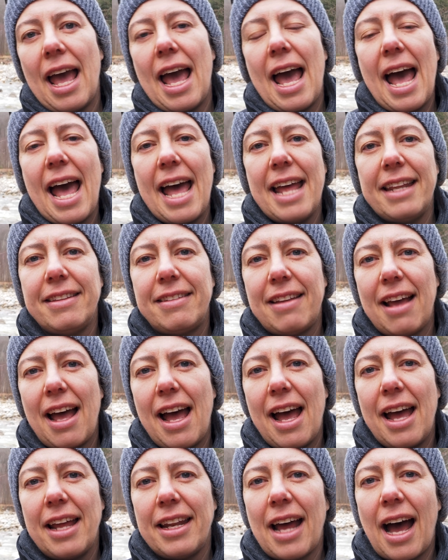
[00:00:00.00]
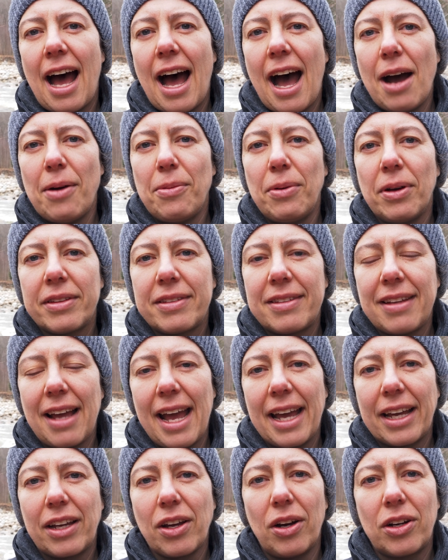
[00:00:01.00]
and then I will
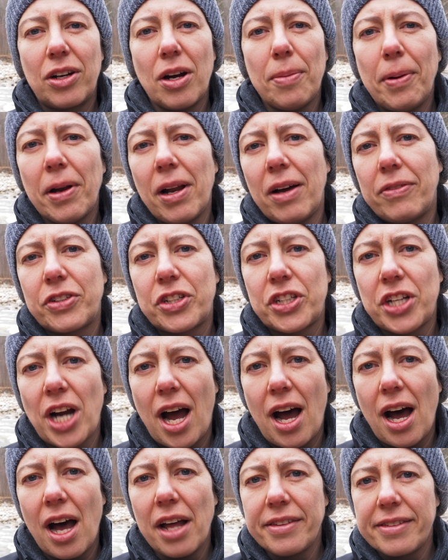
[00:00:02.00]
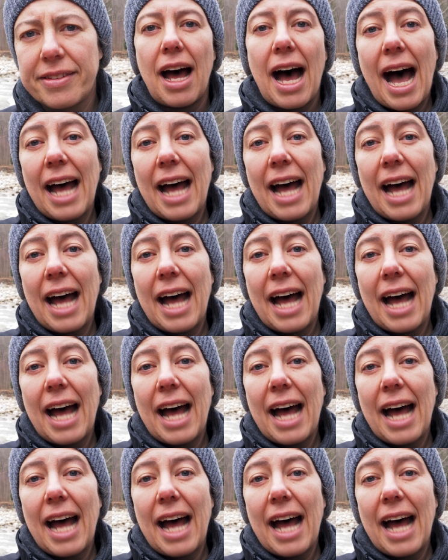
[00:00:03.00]
take a couple of shots